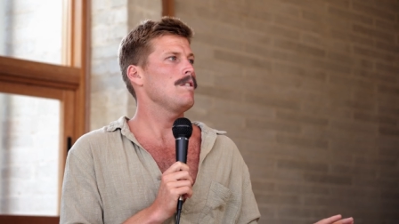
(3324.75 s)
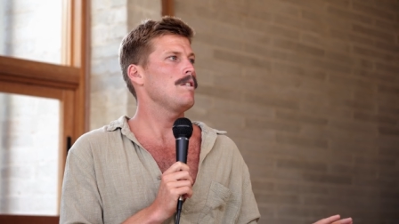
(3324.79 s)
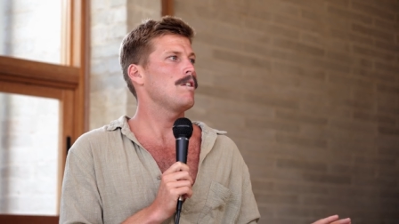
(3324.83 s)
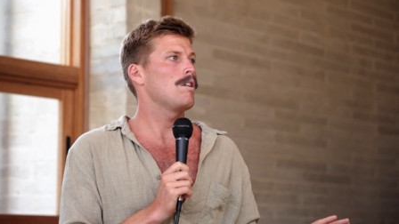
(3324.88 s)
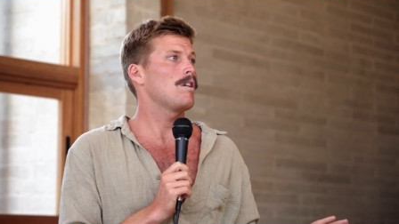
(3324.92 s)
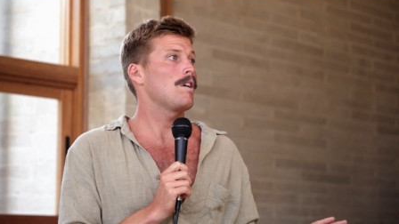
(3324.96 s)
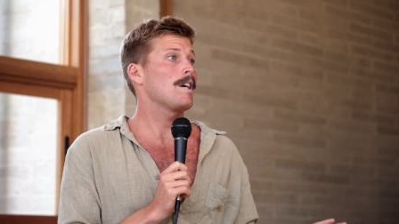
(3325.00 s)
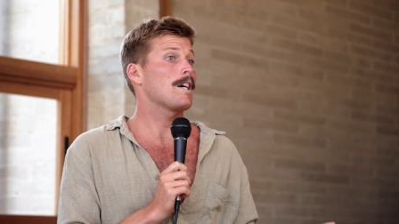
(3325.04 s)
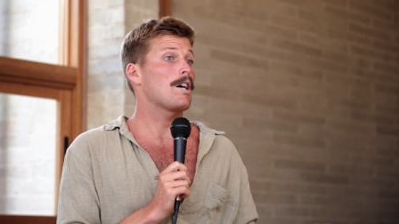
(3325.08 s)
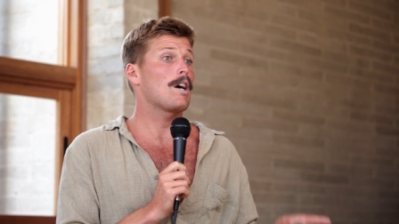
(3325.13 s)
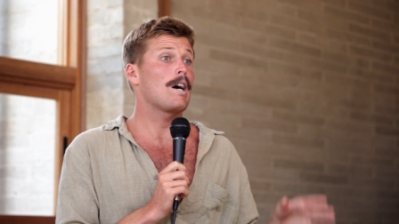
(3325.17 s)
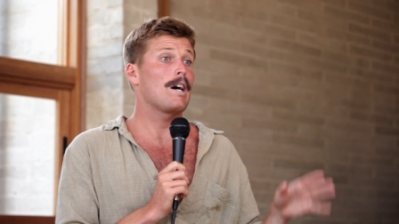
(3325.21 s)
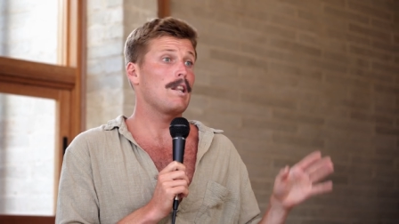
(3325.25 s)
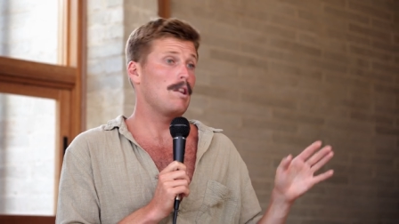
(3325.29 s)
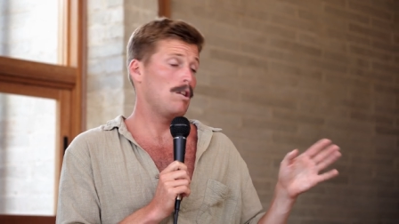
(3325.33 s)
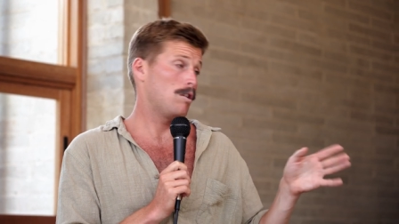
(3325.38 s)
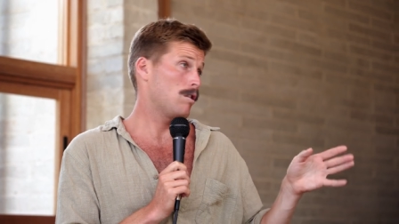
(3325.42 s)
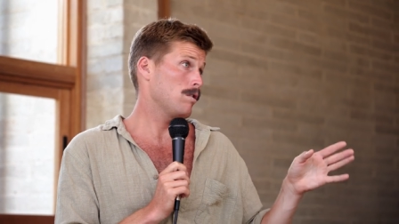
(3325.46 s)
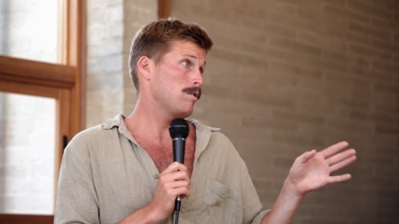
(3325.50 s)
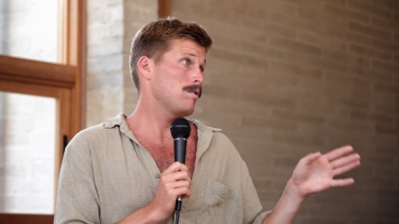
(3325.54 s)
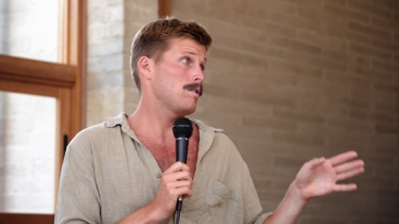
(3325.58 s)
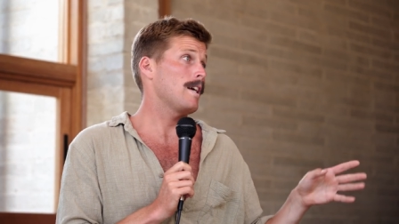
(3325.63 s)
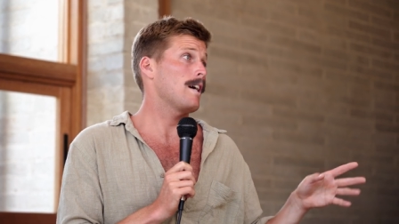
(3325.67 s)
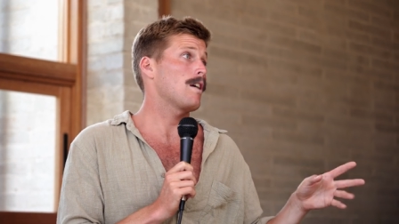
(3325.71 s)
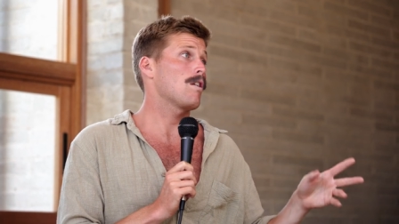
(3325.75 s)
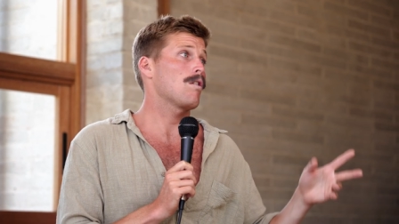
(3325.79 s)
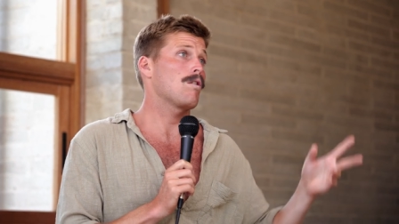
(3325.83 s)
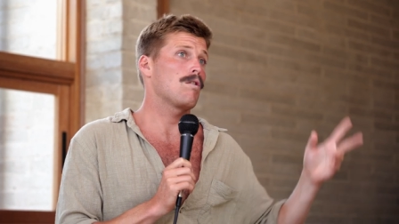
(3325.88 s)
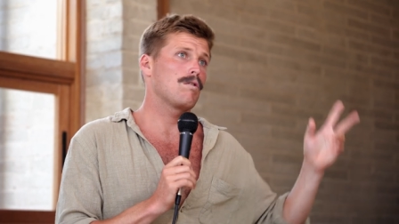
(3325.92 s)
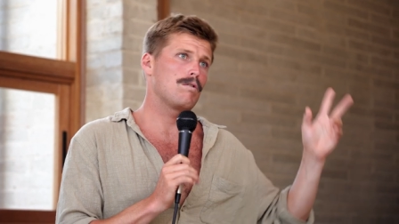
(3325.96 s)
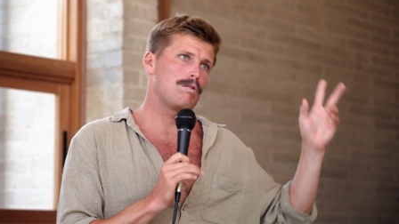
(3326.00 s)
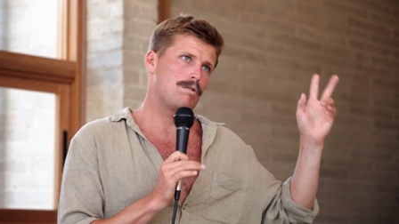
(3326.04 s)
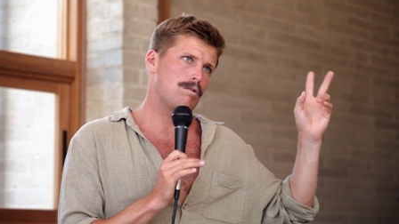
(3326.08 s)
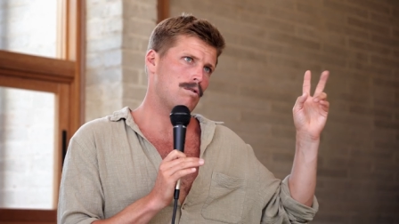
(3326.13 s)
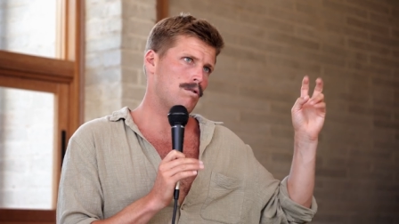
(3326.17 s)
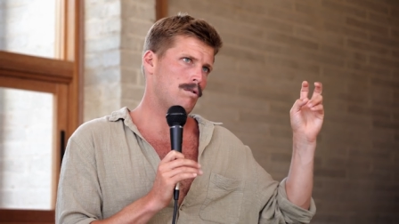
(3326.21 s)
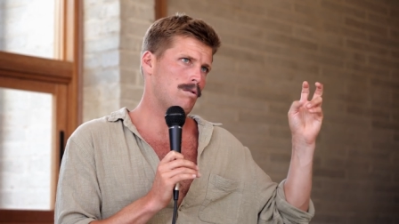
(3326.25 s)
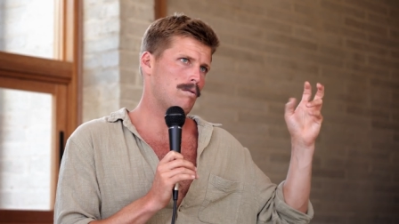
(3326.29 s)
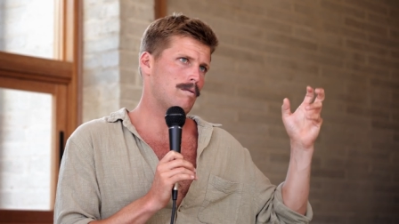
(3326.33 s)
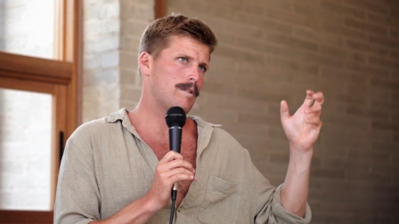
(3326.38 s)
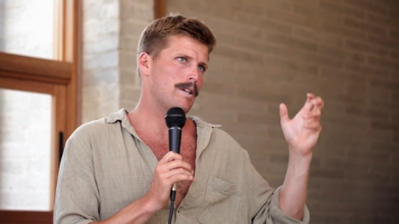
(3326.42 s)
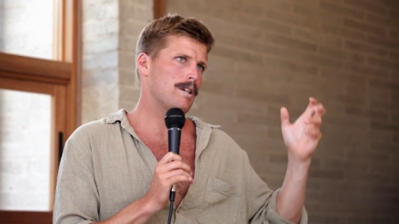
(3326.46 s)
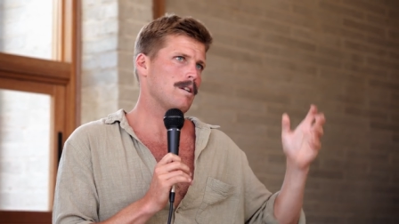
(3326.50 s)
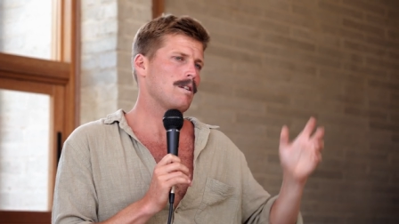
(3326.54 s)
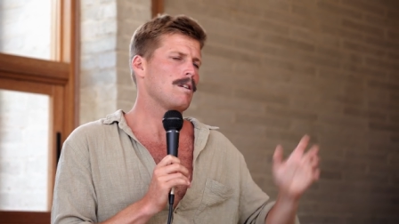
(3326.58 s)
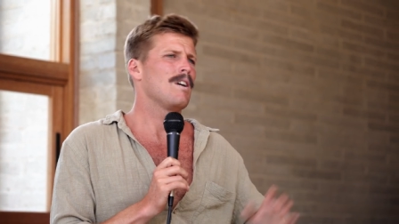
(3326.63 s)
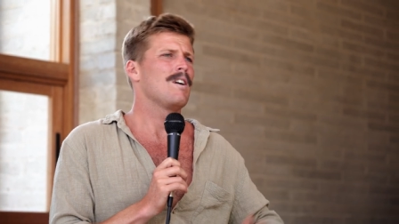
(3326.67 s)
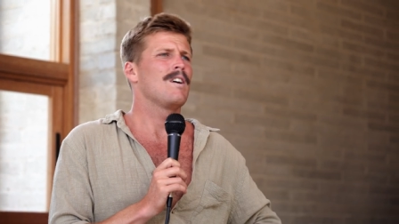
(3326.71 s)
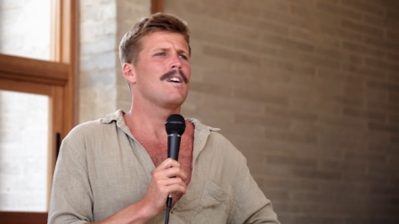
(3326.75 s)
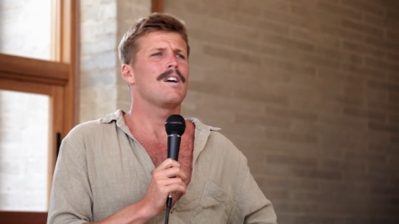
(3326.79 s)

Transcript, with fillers: You know, like mm. I lost out on touring.